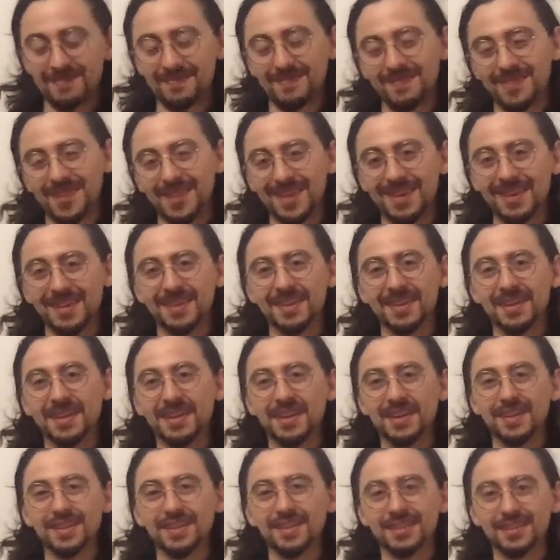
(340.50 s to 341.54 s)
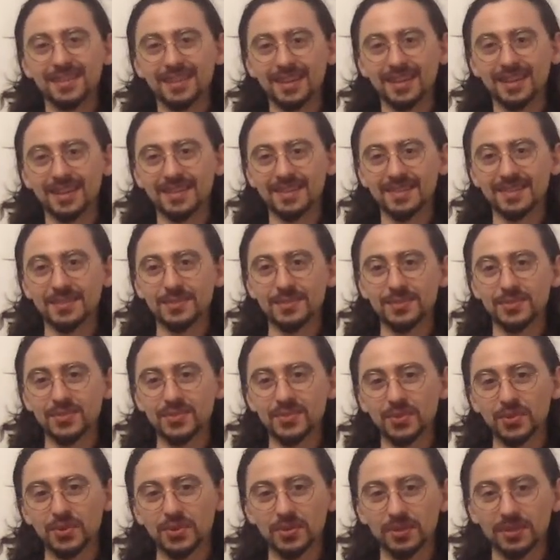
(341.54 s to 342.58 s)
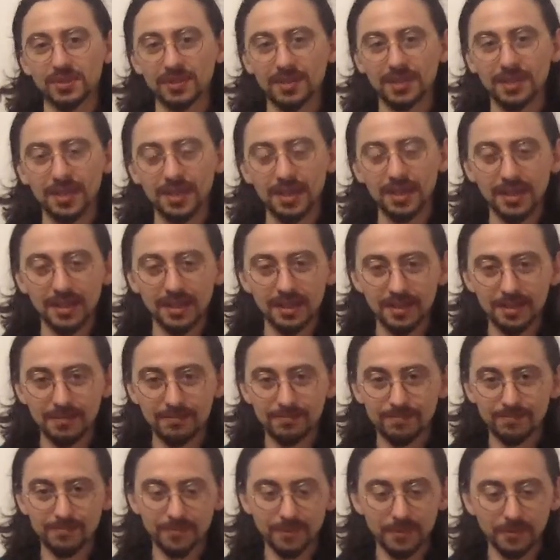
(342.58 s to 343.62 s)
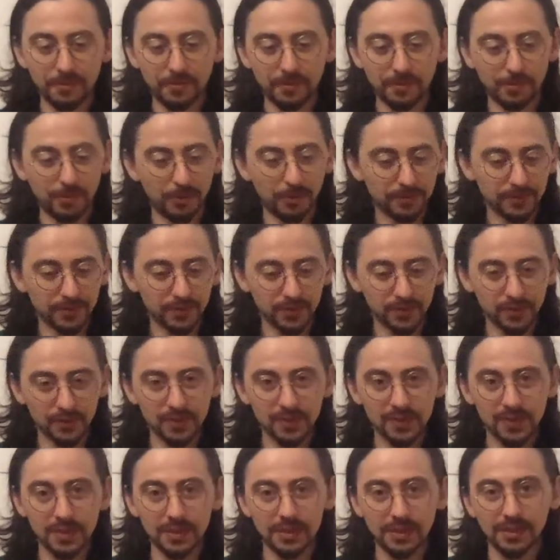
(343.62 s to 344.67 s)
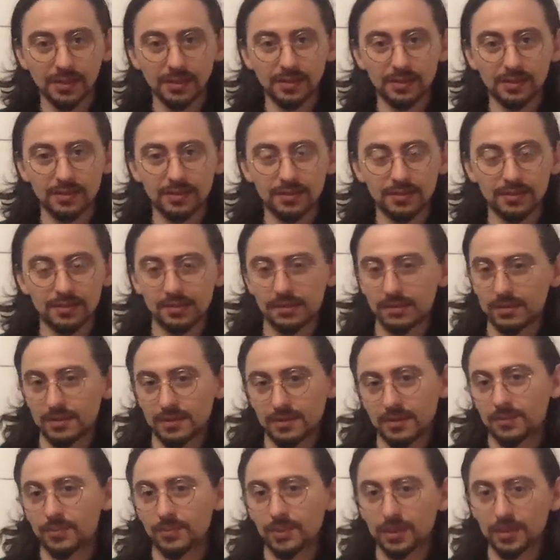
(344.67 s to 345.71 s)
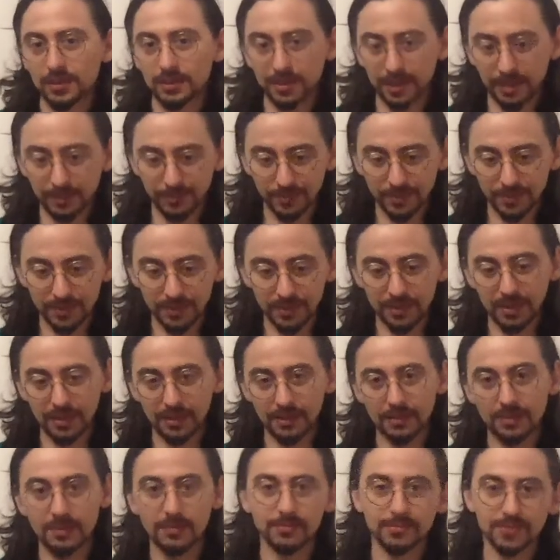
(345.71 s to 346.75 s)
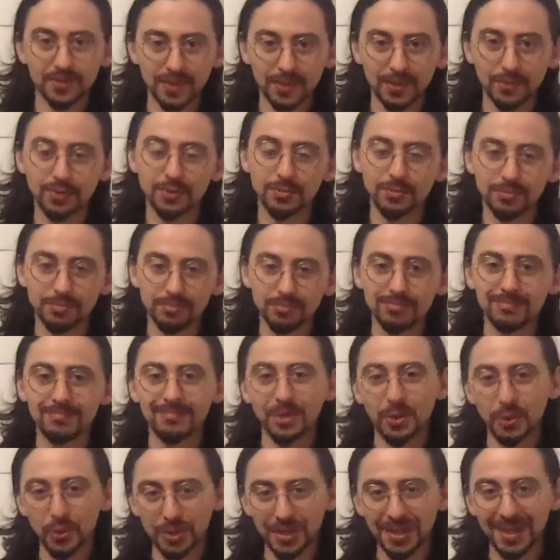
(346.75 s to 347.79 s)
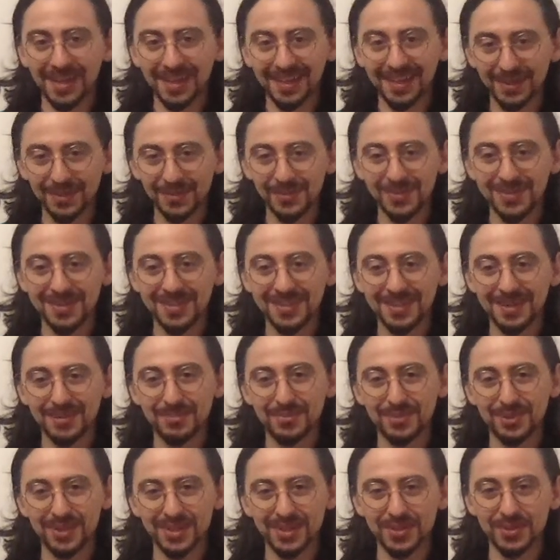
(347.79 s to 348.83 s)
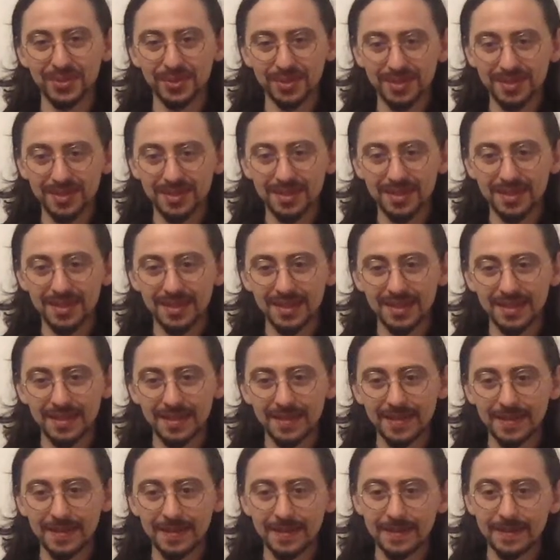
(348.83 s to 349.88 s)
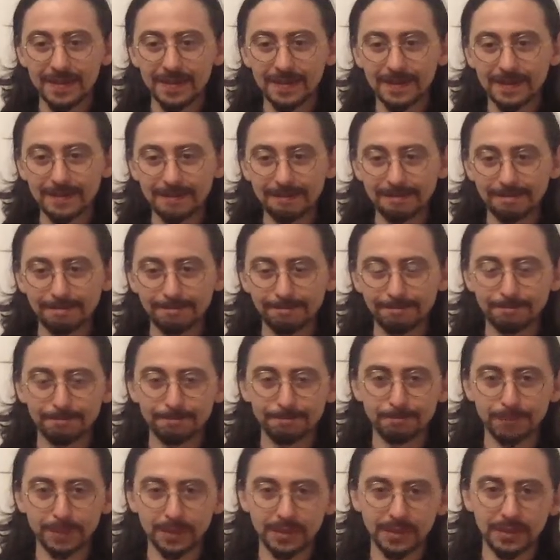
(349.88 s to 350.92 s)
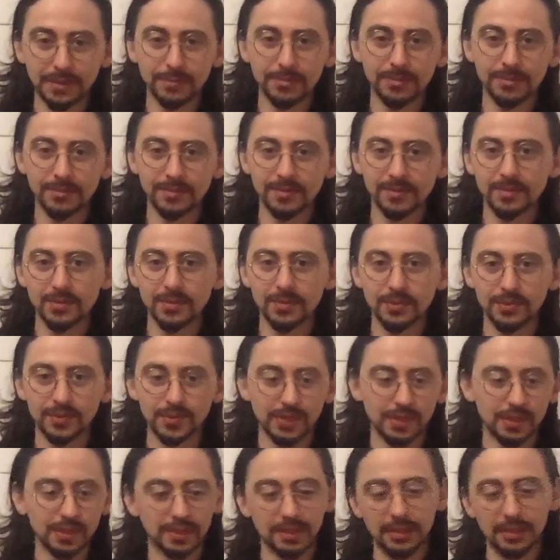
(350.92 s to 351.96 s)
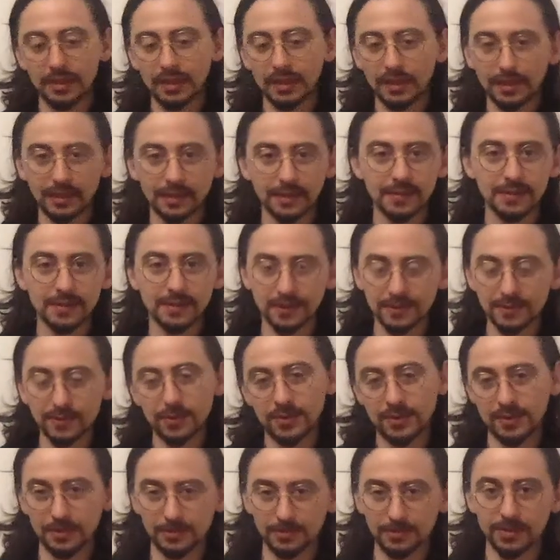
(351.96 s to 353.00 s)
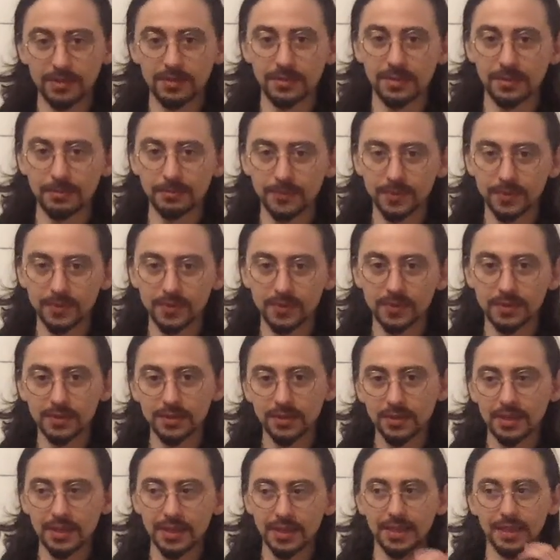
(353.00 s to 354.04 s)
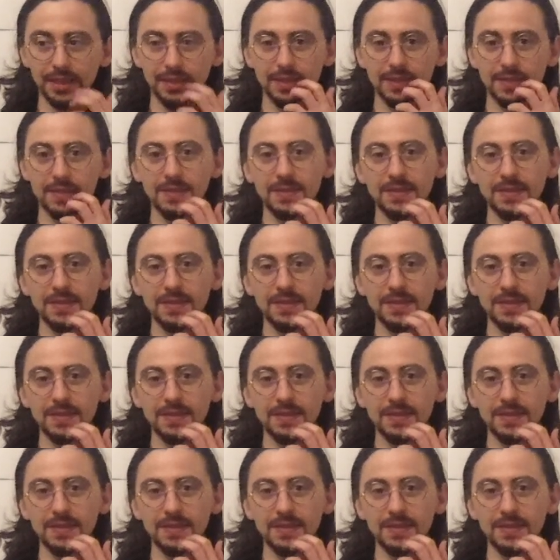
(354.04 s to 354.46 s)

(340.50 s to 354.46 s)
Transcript: Yeah, and as you saw, for both songs, I needed just one attempt, and it sounded okay, I would say, pretty good. But in the previous videos, I needed like 6 or 7 attempts, and